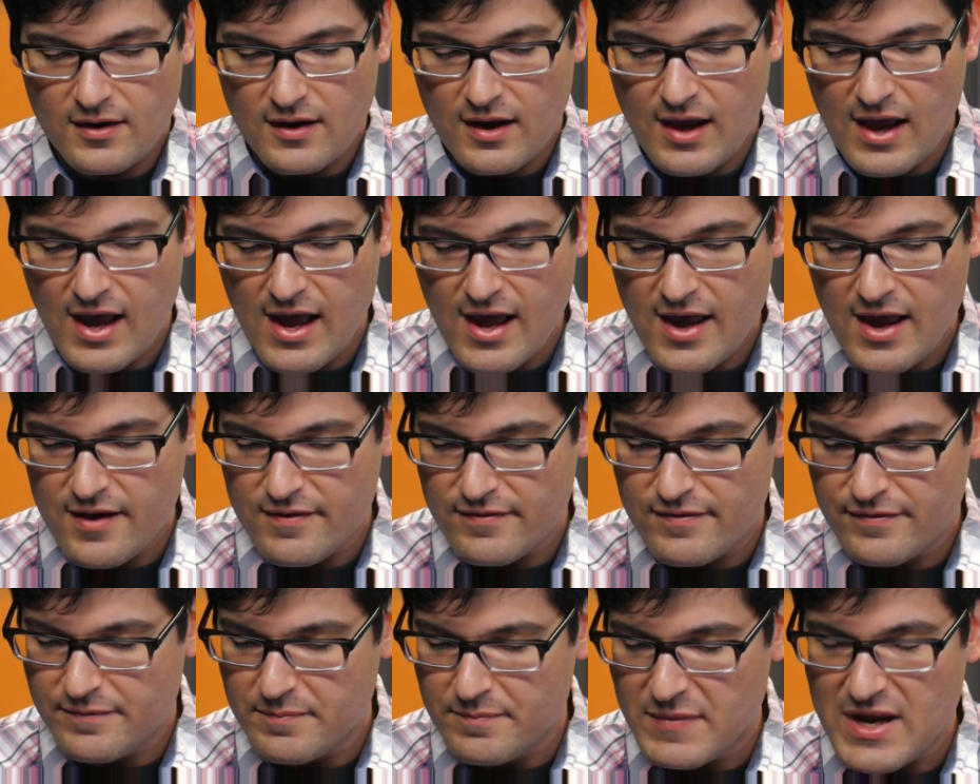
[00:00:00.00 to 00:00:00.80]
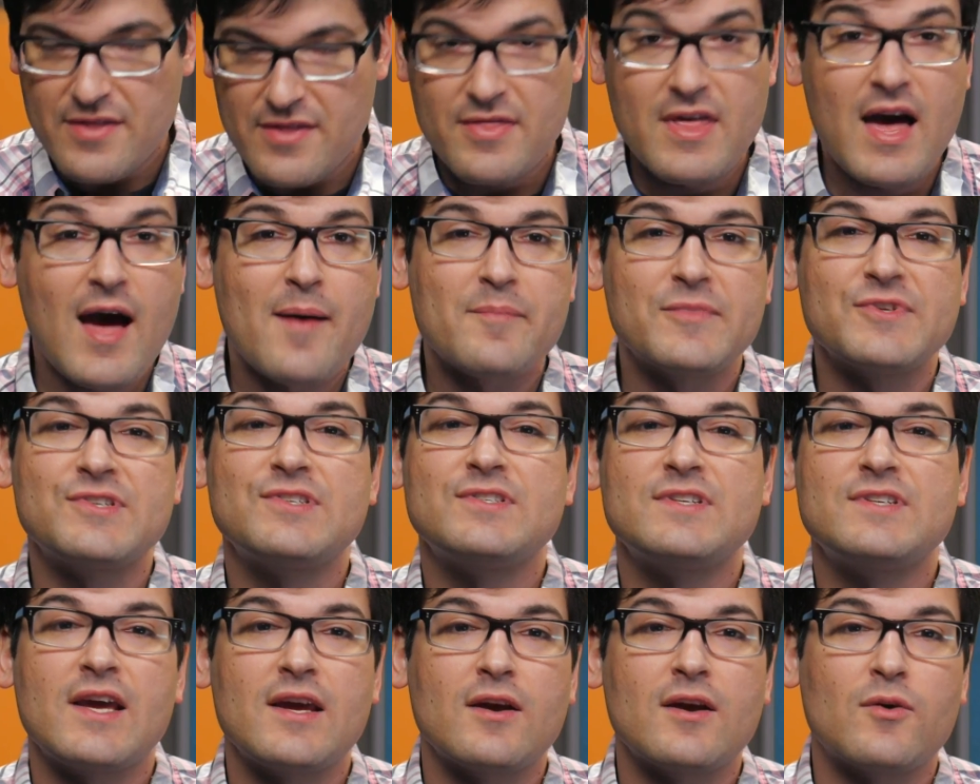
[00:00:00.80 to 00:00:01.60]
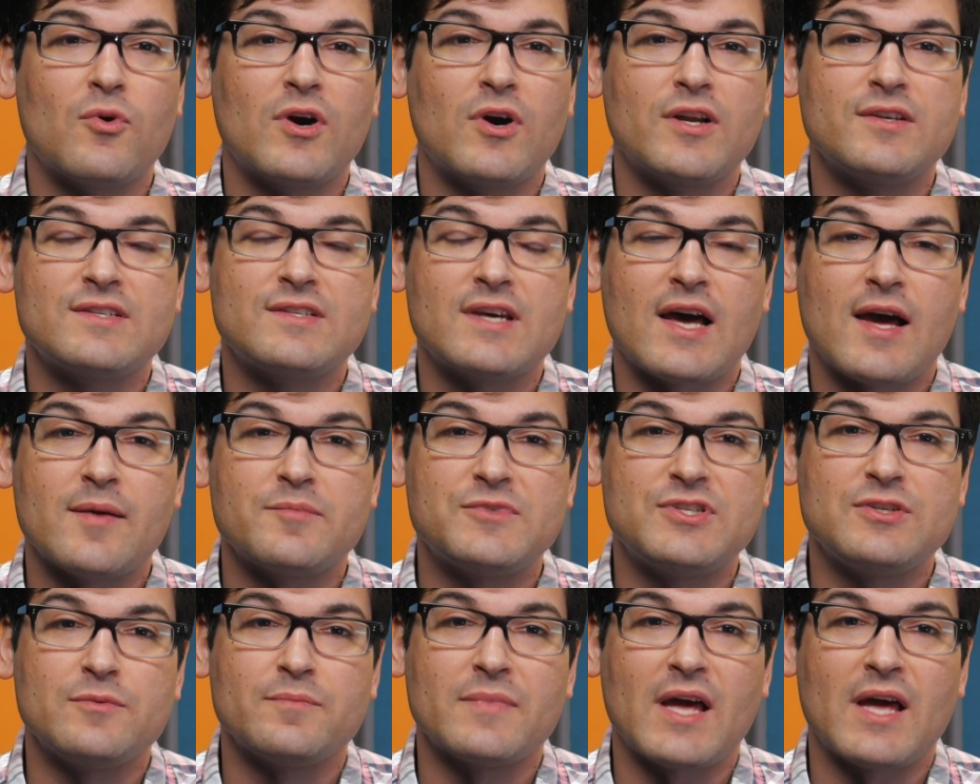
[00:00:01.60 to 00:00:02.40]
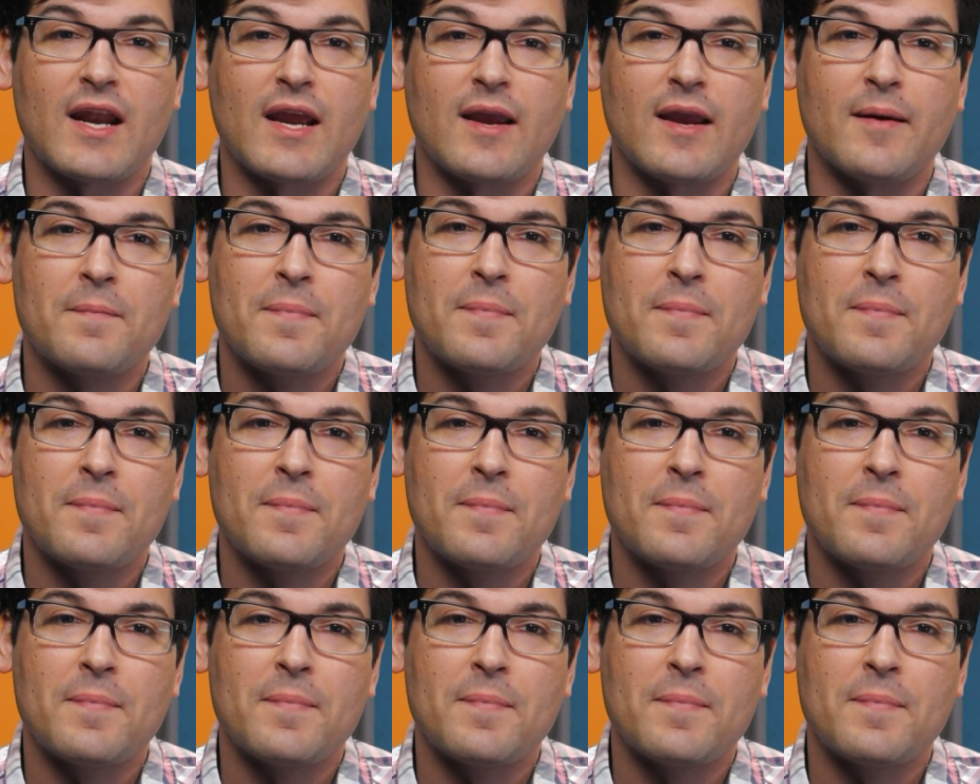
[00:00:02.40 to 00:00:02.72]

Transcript: I have made that mistake one time too many.